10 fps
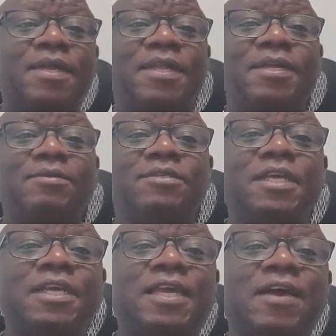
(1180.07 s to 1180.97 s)
Then you
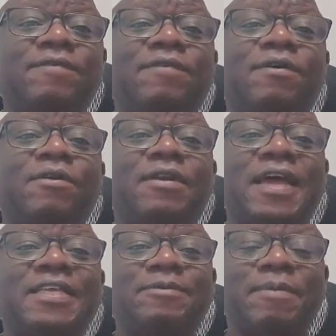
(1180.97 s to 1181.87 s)
take care of all
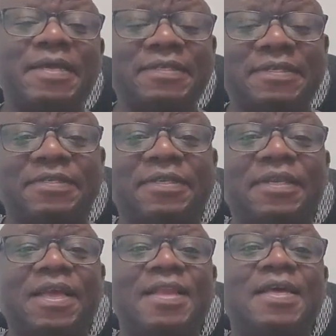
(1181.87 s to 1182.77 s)
other expenses
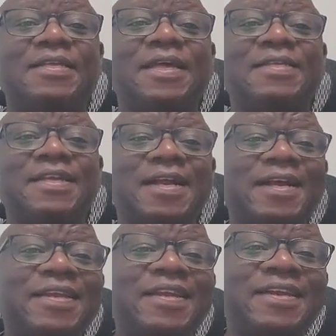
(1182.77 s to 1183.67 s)
that are
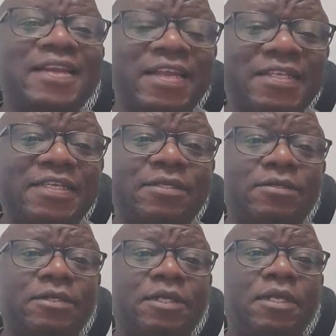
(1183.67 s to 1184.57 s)
directly related to